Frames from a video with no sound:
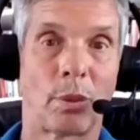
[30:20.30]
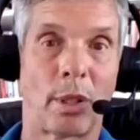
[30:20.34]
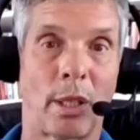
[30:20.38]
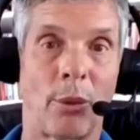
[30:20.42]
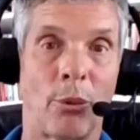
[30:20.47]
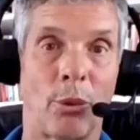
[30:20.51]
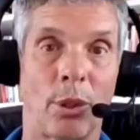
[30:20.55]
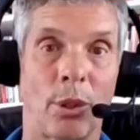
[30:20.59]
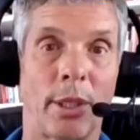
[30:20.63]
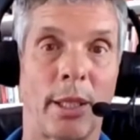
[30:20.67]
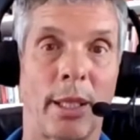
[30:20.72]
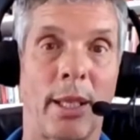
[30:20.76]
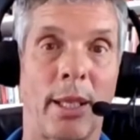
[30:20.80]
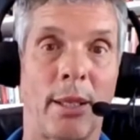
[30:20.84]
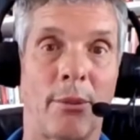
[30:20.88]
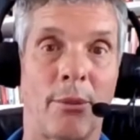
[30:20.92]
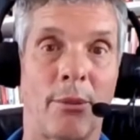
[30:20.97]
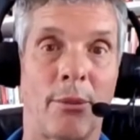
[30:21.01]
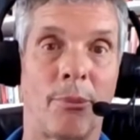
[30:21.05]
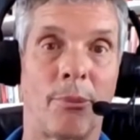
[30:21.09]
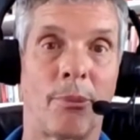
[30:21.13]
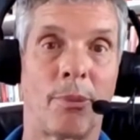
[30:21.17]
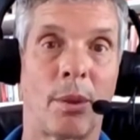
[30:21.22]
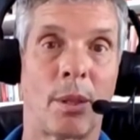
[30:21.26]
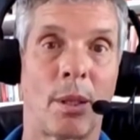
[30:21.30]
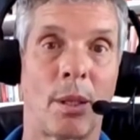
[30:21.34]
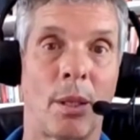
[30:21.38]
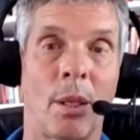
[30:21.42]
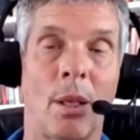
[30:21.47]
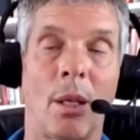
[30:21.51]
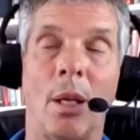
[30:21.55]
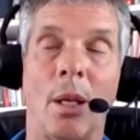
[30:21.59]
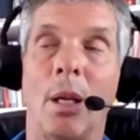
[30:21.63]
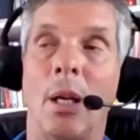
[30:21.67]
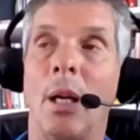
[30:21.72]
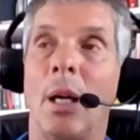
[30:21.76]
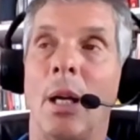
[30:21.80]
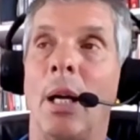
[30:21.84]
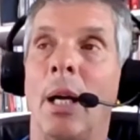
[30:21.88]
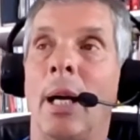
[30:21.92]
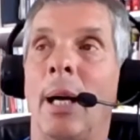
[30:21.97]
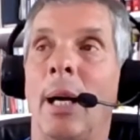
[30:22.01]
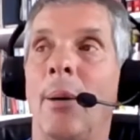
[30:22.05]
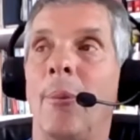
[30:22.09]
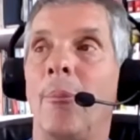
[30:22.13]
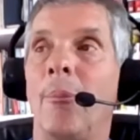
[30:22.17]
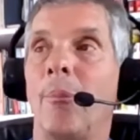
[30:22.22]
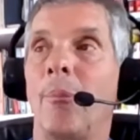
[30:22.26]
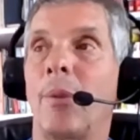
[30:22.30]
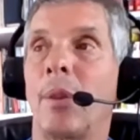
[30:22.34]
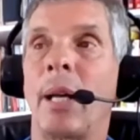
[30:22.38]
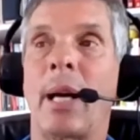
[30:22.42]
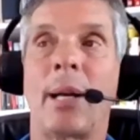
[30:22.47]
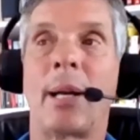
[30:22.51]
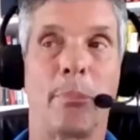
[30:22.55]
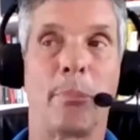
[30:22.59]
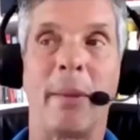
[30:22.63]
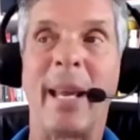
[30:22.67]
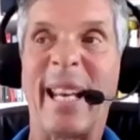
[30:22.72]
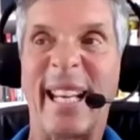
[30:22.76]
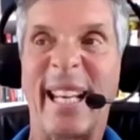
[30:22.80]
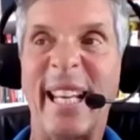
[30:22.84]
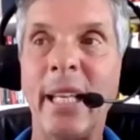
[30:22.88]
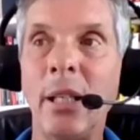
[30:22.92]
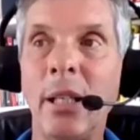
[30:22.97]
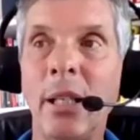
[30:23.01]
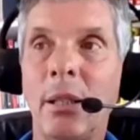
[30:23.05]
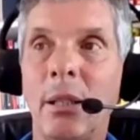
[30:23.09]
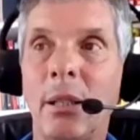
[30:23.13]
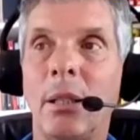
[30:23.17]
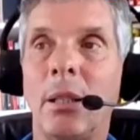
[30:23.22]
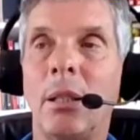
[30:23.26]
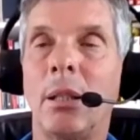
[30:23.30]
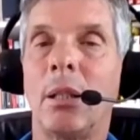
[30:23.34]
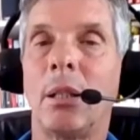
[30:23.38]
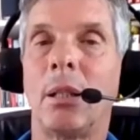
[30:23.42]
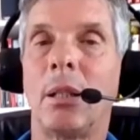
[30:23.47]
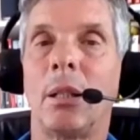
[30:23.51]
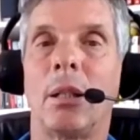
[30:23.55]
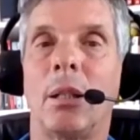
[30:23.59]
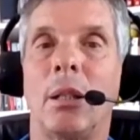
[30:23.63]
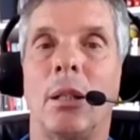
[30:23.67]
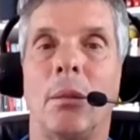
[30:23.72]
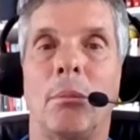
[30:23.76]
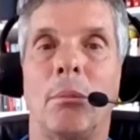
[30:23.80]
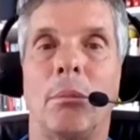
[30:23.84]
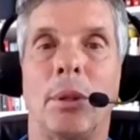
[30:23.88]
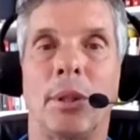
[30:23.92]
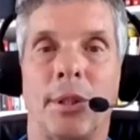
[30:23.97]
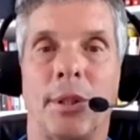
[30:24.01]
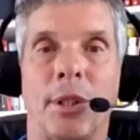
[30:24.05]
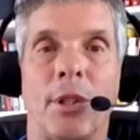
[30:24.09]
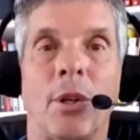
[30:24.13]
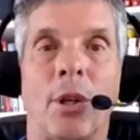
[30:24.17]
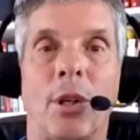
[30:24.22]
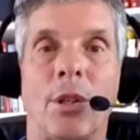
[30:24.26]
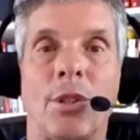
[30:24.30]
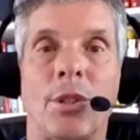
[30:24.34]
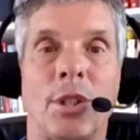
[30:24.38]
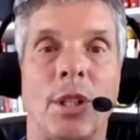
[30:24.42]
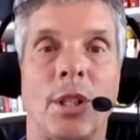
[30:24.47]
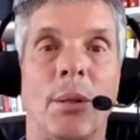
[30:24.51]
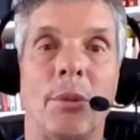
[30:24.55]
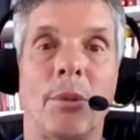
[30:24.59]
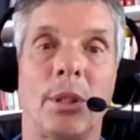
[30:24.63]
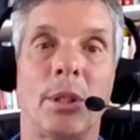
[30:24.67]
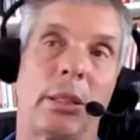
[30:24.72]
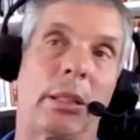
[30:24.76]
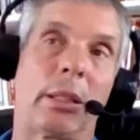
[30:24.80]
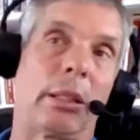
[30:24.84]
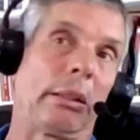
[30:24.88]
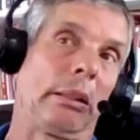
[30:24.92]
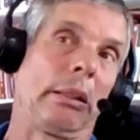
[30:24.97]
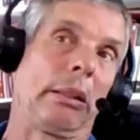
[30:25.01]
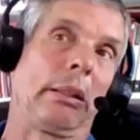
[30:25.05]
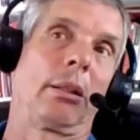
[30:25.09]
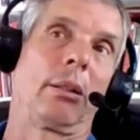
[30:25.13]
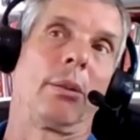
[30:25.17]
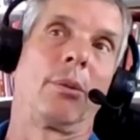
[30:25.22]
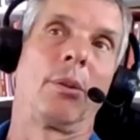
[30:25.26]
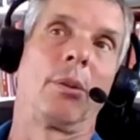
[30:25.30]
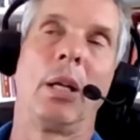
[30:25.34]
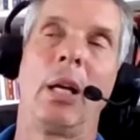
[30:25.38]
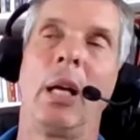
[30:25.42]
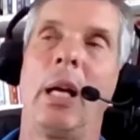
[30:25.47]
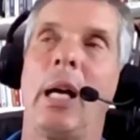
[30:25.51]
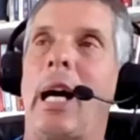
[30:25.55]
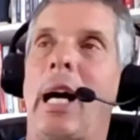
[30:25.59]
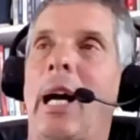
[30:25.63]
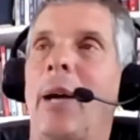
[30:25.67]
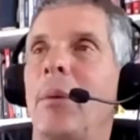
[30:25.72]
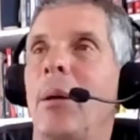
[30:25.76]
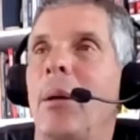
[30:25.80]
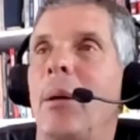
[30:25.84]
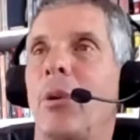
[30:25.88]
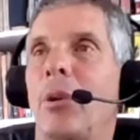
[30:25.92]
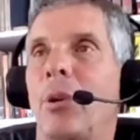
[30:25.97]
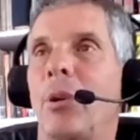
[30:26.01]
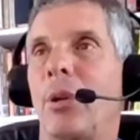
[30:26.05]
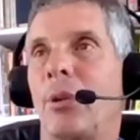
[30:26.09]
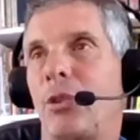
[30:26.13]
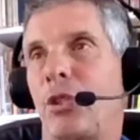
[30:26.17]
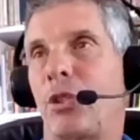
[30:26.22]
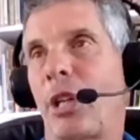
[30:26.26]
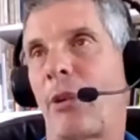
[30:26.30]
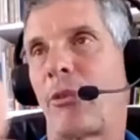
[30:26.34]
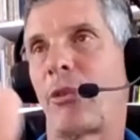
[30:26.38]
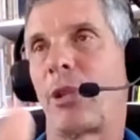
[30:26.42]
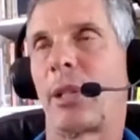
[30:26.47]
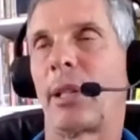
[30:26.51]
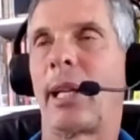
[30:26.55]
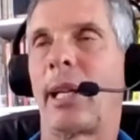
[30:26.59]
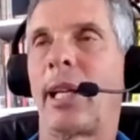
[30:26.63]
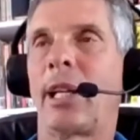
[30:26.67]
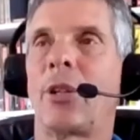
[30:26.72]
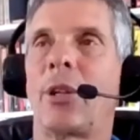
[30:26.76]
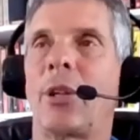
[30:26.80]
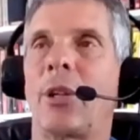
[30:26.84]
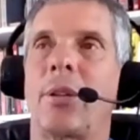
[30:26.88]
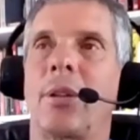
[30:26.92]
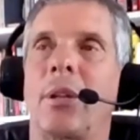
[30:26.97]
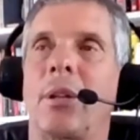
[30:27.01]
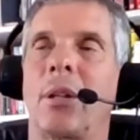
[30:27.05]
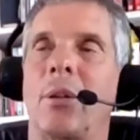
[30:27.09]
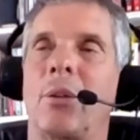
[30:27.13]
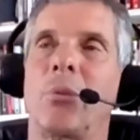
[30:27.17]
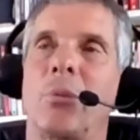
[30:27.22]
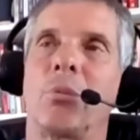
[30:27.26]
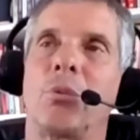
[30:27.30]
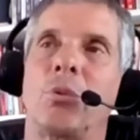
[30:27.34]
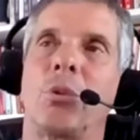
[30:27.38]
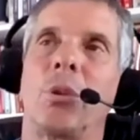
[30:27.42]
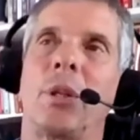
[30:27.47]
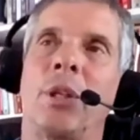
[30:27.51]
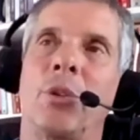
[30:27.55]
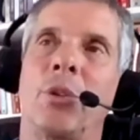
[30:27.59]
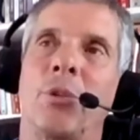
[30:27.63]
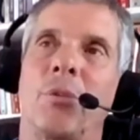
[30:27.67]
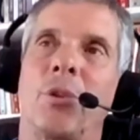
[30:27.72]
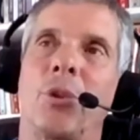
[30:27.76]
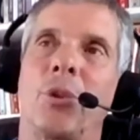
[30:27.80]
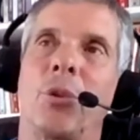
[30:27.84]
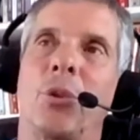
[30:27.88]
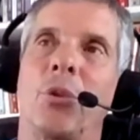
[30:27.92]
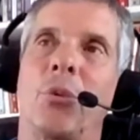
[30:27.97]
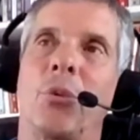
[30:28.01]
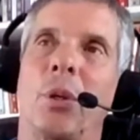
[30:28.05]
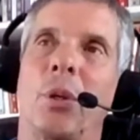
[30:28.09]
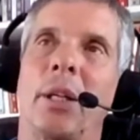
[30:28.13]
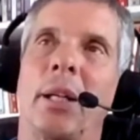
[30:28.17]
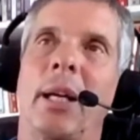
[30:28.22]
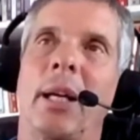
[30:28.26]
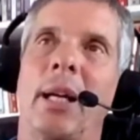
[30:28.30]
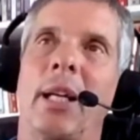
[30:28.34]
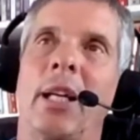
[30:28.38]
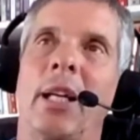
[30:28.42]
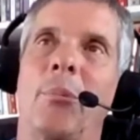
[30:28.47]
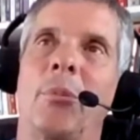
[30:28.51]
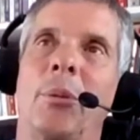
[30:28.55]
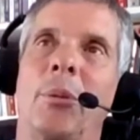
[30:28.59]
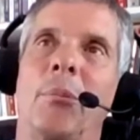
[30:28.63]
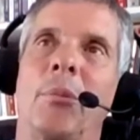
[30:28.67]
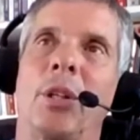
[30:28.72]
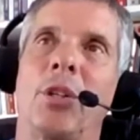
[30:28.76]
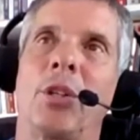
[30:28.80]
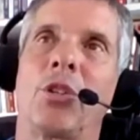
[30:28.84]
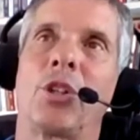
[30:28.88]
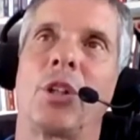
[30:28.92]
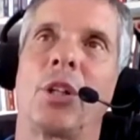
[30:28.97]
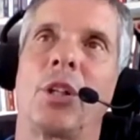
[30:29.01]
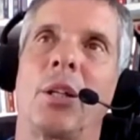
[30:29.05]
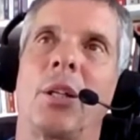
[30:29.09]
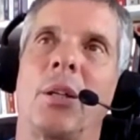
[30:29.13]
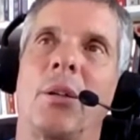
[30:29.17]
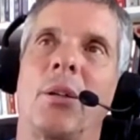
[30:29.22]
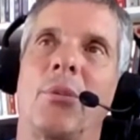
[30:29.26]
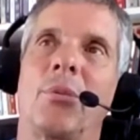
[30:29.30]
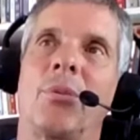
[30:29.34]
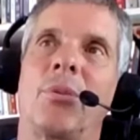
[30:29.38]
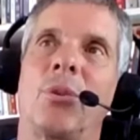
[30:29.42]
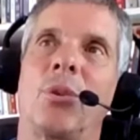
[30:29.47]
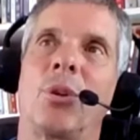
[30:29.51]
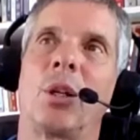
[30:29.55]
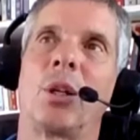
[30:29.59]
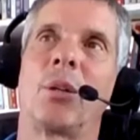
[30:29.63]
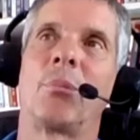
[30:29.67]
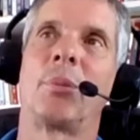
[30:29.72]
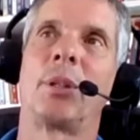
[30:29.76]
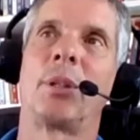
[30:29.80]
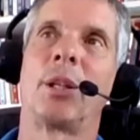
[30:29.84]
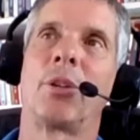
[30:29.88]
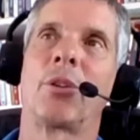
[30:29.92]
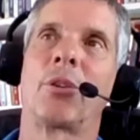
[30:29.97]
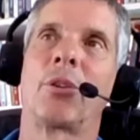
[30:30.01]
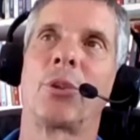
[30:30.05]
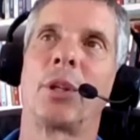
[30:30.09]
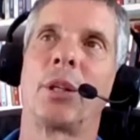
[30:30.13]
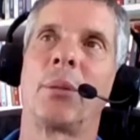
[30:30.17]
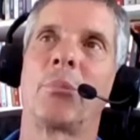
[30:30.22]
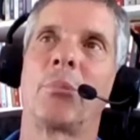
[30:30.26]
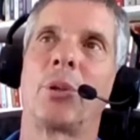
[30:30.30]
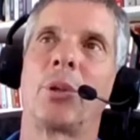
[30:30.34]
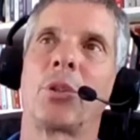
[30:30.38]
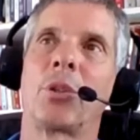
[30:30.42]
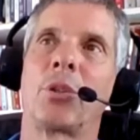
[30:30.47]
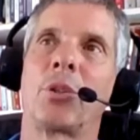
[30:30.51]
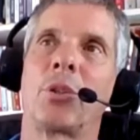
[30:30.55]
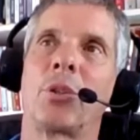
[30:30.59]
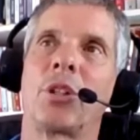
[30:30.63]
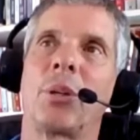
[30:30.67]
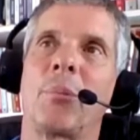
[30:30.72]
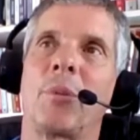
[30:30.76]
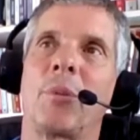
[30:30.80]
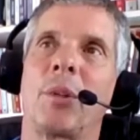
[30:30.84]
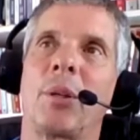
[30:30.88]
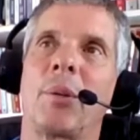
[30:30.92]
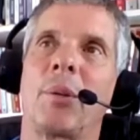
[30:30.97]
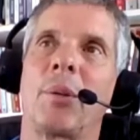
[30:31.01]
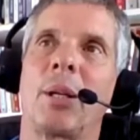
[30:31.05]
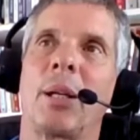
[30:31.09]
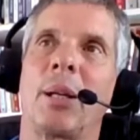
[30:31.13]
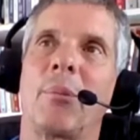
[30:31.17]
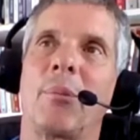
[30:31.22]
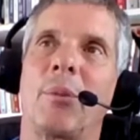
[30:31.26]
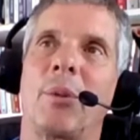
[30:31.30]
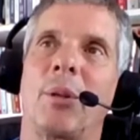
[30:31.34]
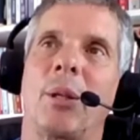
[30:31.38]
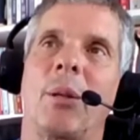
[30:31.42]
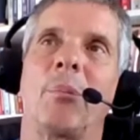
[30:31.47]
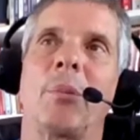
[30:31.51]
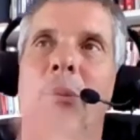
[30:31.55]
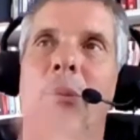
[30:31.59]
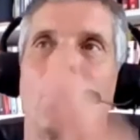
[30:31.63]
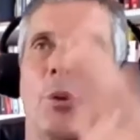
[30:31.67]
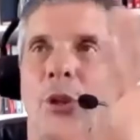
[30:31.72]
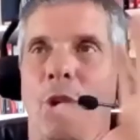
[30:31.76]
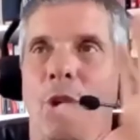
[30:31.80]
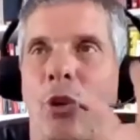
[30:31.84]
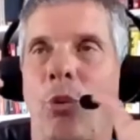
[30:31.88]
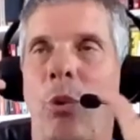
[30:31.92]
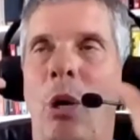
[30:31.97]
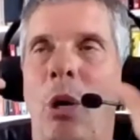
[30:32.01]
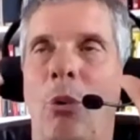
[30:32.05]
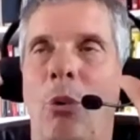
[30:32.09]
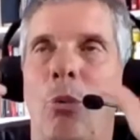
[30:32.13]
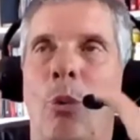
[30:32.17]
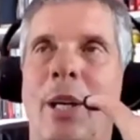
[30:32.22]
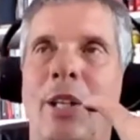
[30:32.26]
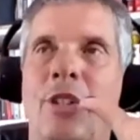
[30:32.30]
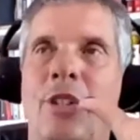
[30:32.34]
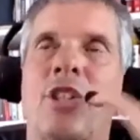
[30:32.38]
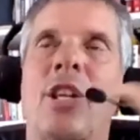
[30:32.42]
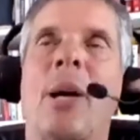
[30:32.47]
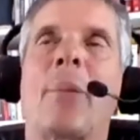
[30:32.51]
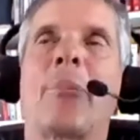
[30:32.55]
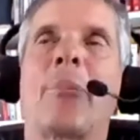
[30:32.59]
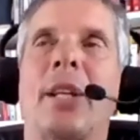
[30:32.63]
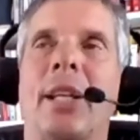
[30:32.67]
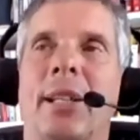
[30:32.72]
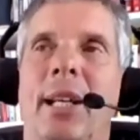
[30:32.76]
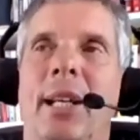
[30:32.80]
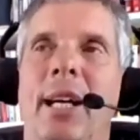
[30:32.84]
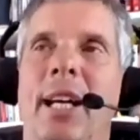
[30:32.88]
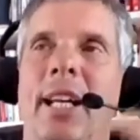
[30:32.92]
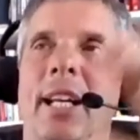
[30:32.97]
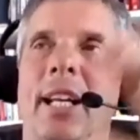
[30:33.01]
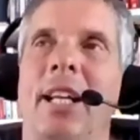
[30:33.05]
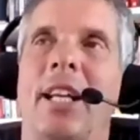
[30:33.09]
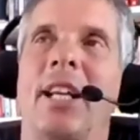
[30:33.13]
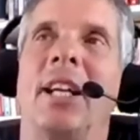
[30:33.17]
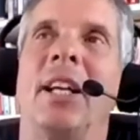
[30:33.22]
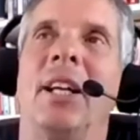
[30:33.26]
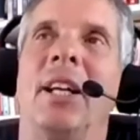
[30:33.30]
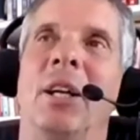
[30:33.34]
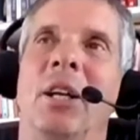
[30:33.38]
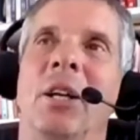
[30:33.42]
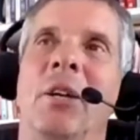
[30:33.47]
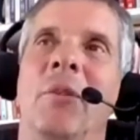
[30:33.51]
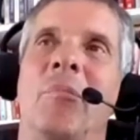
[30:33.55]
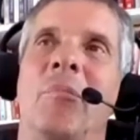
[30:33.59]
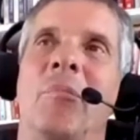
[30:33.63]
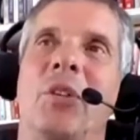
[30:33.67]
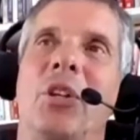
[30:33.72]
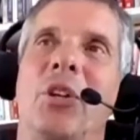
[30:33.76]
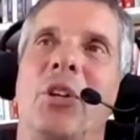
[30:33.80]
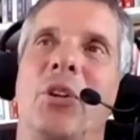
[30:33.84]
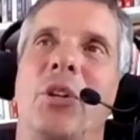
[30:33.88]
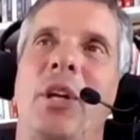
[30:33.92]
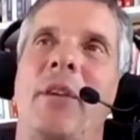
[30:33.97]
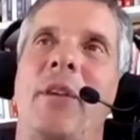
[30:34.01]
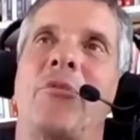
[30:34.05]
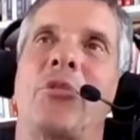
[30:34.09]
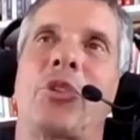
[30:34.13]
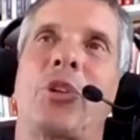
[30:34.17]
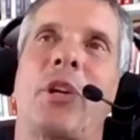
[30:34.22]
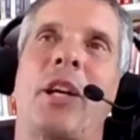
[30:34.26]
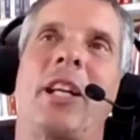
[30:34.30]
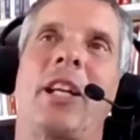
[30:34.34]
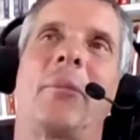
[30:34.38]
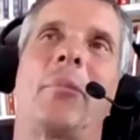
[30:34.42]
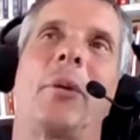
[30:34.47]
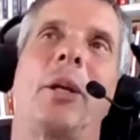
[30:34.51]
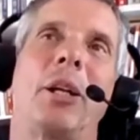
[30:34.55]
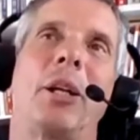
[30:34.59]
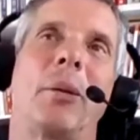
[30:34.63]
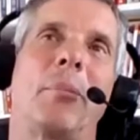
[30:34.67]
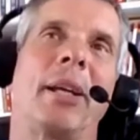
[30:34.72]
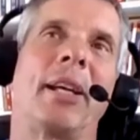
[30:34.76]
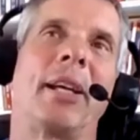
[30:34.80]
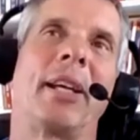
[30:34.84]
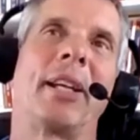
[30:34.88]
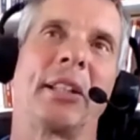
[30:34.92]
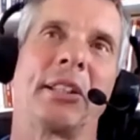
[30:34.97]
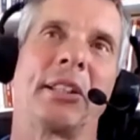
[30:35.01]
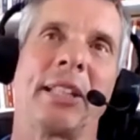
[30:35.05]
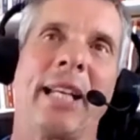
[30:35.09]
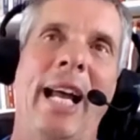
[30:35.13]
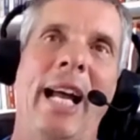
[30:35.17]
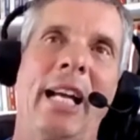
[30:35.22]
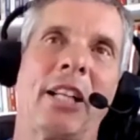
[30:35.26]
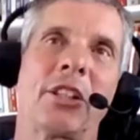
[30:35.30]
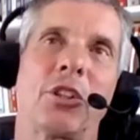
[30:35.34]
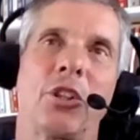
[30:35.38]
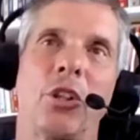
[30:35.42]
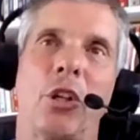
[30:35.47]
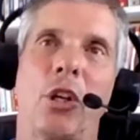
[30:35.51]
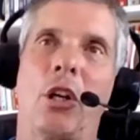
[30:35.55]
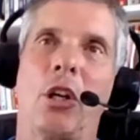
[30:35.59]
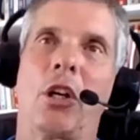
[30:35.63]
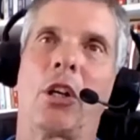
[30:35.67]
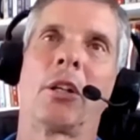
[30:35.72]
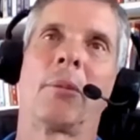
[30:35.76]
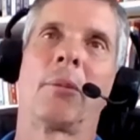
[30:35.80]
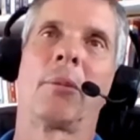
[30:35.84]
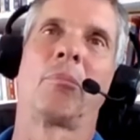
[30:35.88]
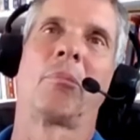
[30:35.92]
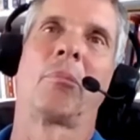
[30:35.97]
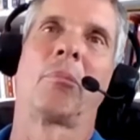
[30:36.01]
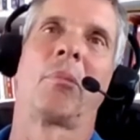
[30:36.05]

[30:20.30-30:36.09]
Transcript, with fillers: yeah. really have. Um, not many, but there are some. That's, I remember Jeffrey Liker, I think, interviewed the one guy up in Michigan, a, a big three person or something. And I, I remember the quote went something like, you know, they've trained me to be an attack dog,